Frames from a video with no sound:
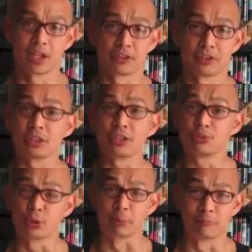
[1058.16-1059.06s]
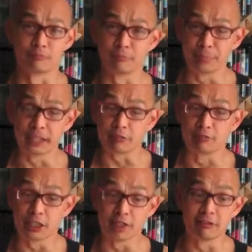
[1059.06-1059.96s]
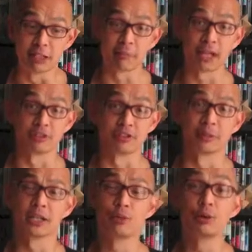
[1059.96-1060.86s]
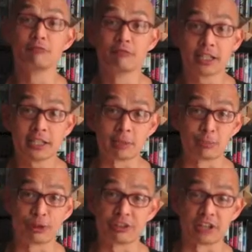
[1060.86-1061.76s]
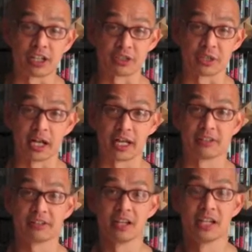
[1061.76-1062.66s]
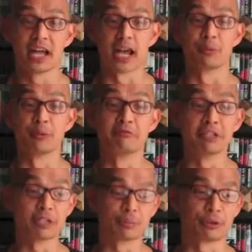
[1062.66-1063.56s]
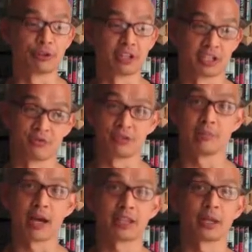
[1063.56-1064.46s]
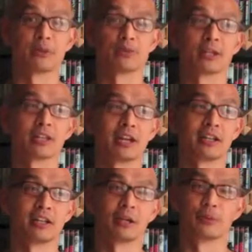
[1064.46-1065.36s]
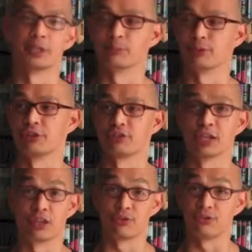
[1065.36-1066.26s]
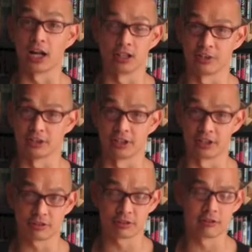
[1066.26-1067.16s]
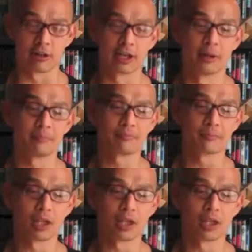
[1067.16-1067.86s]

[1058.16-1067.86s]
just thank you for being really, really patient, because we really appreciate you guys, and we really appreciate the feedback that we've been getting. We appreciate the follows on Instagram,